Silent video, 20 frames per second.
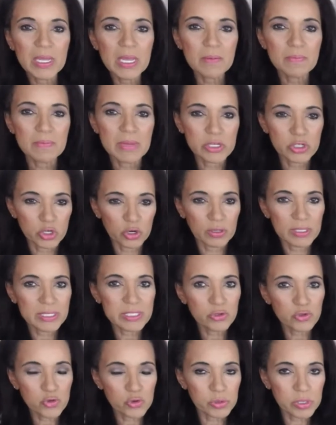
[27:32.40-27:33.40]
make sure
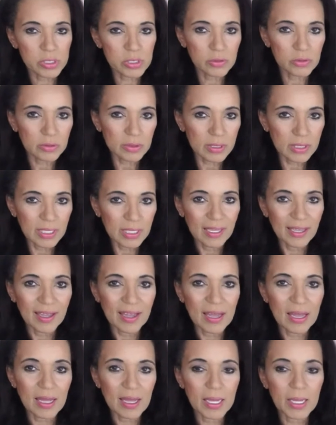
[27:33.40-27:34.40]
it's true.
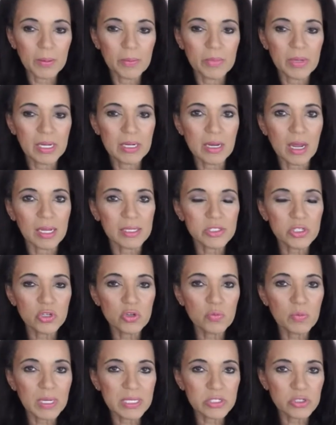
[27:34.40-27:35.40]
Not too
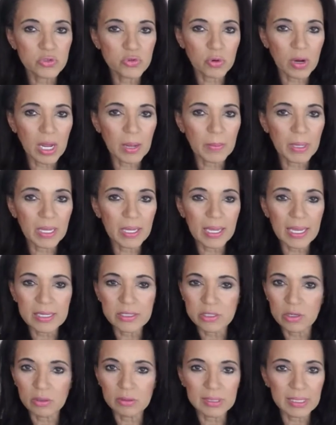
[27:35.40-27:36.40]
much drama and
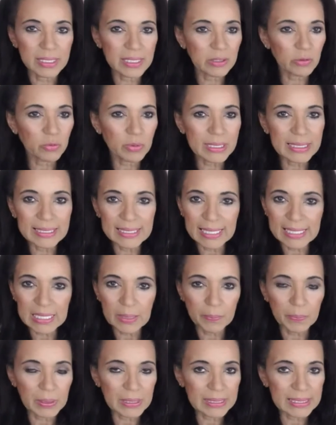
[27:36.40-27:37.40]
don't let it read like a
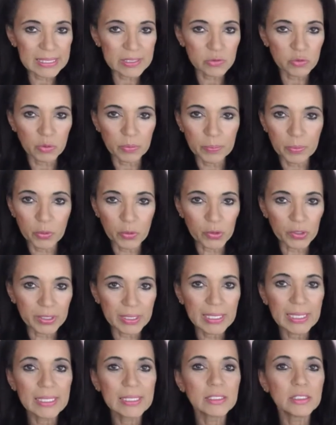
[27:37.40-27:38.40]
police report.
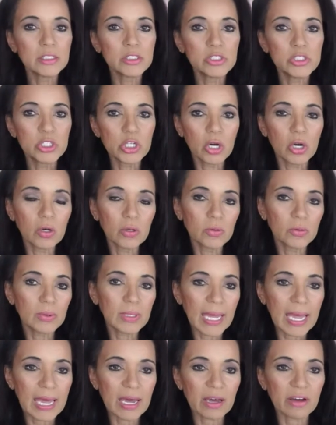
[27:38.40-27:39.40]
Don't
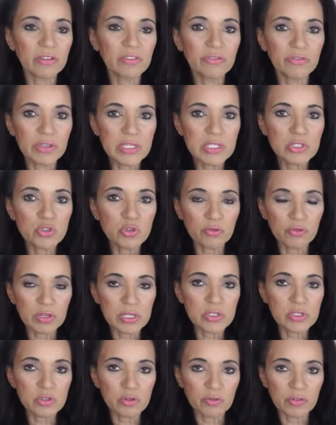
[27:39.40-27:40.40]
have feature,
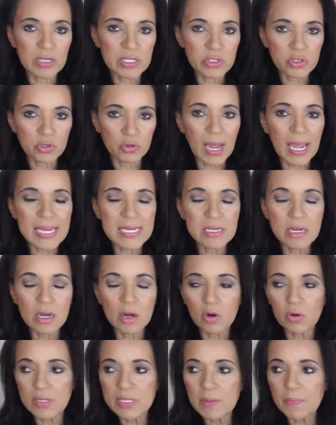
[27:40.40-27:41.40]
feature, feature. I
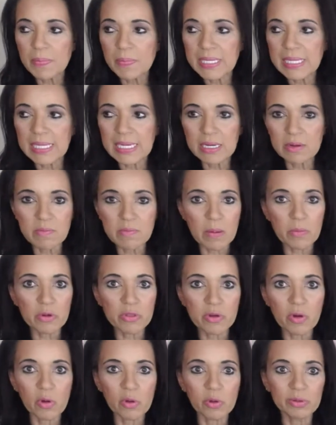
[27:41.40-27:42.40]
know in the beginning, remember
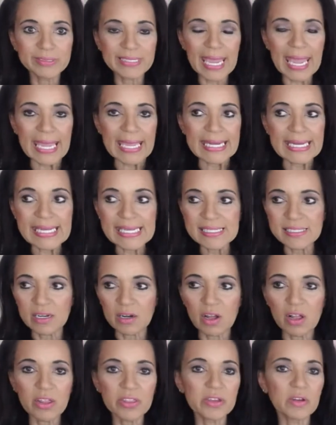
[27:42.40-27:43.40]
the old 80s and
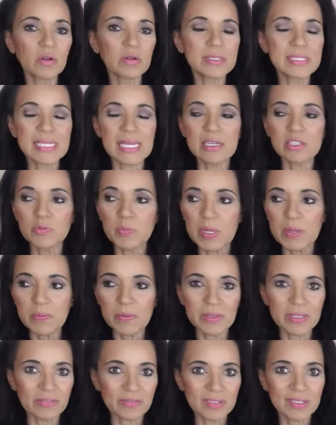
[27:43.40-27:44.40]
all the old
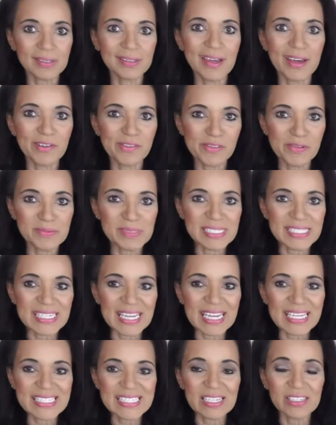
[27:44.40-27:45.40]
salespeople, even a lot of them
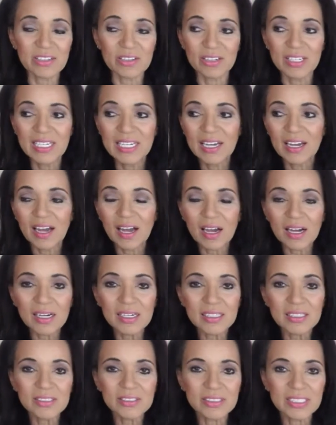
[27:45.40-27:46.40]
today tell you,
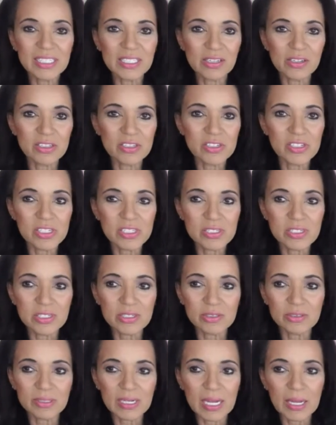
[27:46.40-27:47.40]
oh, you know, you just
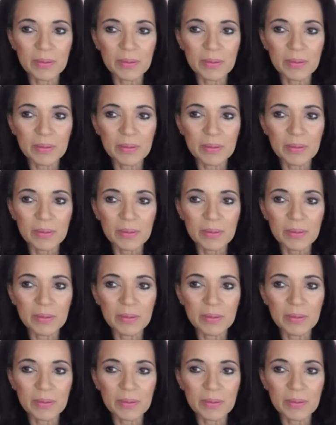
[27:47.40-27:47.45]
do